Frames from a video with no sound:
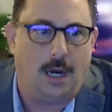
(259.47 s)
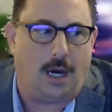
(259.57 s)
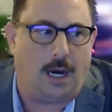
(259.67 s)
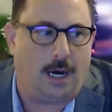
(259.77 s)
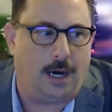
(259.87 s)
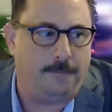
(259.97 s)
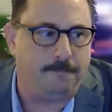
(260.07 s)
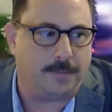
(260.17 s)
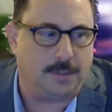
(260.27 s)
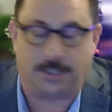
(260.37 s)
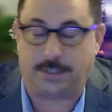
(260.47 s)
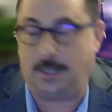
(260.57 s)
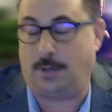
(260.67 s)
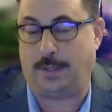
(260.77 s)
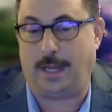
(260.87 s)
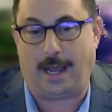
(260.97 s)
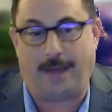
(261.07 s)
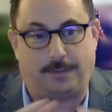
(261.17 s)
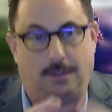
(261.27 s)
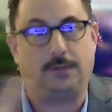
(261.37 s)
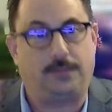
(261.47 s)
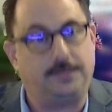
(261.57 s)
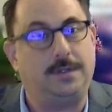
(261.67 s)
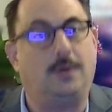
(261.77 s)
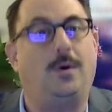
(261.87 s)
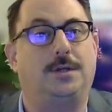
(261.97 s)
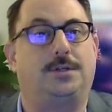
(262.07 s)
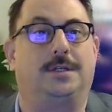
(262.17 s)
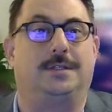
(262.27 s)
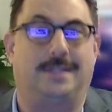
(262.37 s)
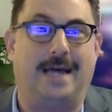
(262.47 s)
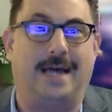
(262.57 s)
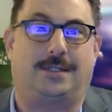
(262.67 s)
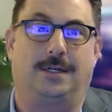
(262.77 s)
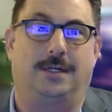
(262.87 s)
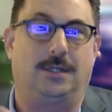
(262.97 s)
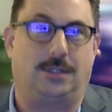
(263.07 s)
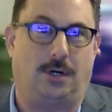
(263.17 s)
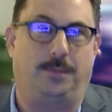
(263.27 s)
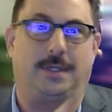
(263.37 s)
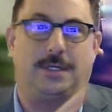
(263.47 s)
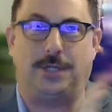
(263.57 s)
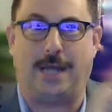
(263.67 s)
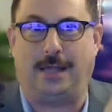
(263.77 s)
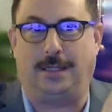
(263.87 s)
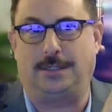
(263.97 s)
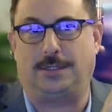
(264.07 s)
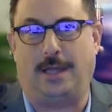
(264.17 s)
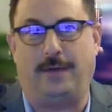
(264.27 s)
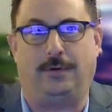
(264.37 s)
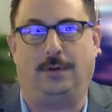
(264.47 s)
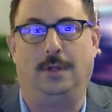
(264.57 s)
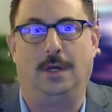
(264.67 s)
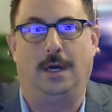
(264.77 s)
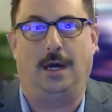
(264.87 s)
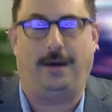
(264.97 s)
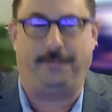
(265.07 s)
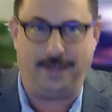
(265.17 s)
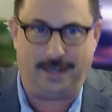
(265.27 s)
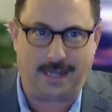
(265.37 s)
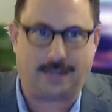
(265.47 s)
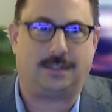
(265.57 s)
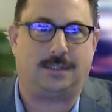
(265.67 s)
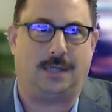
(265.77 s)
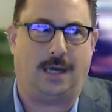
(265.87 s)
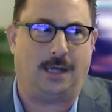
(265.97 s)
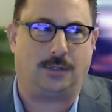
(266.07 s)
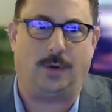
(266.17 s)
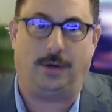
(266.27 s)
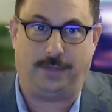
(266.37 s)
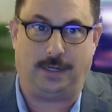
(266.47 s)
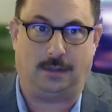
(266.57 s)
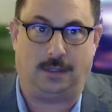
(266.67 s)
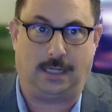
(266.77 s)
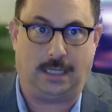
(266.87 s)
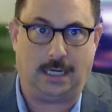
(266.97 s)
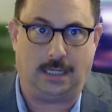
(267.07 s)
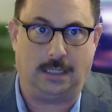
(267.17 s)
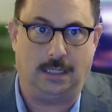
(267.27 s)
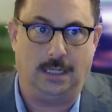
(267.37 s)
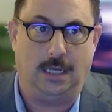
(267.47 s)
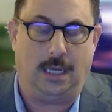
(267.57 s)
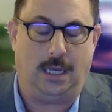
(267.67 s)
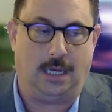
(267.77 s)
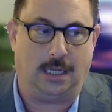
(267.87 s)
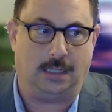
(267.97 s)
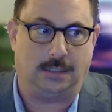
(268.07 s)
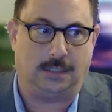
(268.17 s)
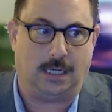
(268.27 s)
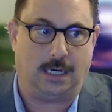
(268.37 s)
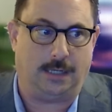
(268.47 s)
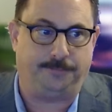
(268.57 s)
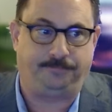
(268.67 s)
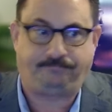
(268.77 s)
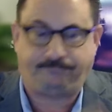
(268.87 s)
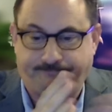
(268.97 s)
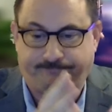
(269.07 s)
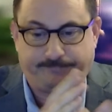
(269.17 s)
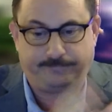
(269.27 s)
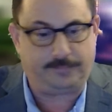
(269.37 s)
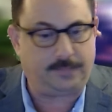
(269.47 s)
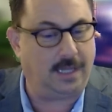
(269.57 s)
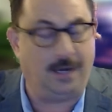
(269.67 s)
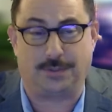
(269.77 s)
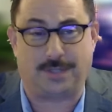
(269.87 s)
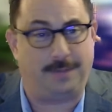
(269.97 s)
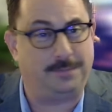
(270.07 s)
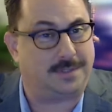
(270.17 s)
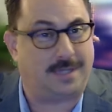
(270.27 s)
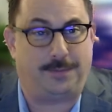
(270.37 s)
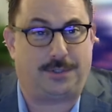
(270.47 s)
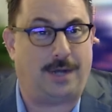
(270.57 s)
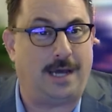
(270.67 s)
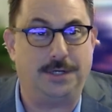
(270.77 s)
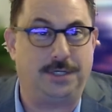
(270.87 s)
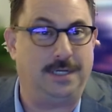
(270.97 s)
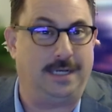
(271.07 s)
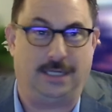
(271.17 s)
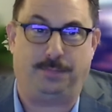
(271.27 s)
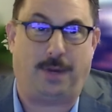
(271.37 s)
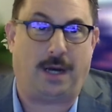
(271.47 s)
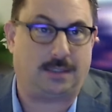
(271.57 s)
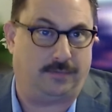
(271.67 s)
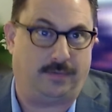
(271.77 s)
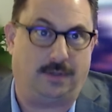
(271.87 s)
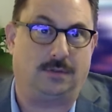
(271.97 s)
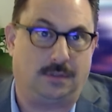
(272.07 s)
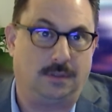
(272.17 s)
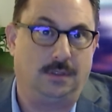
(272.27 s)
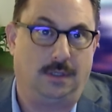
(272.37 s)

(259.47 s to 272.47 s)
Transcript: Um, just know that after those fifteen questions, that's going to determine the challenge level of the next uh, twelve that you're going to get. And, uh, you know, same, same strategy in each box of those,